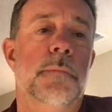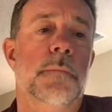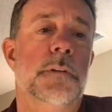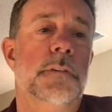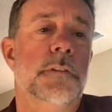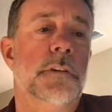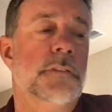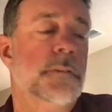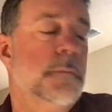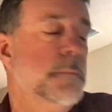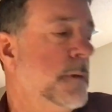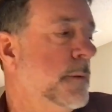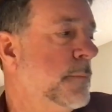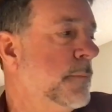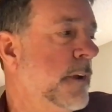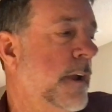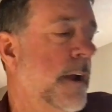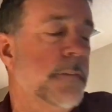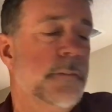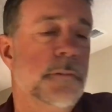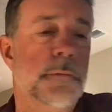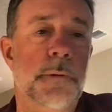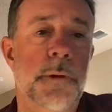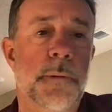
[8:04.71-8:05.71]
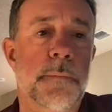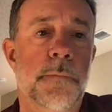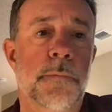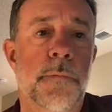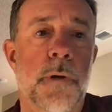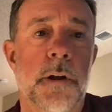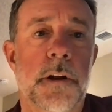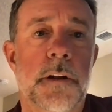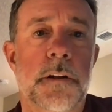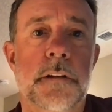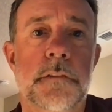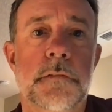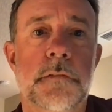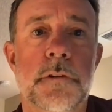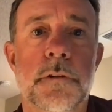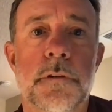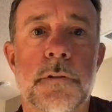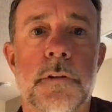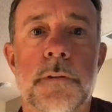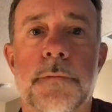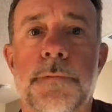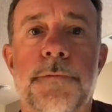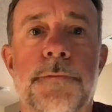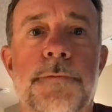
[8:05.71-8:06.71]
It doesn't mean we have to be running through
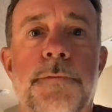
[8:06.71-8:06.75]
the